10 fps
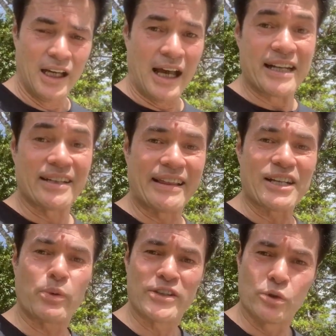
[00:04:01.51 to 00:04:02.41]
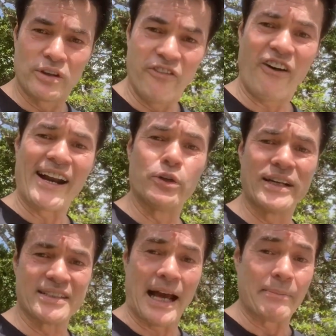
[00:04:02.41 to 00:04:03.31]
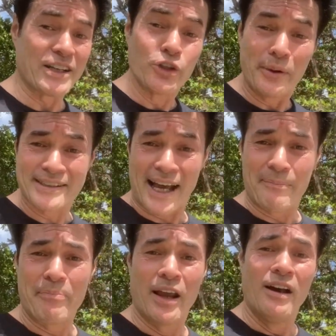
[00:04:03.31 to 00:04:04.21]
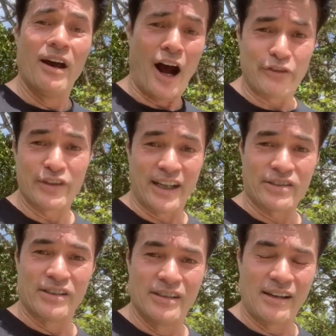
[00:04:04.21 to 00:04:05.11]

And he said that's why it's called the final exam. There's no exam after this.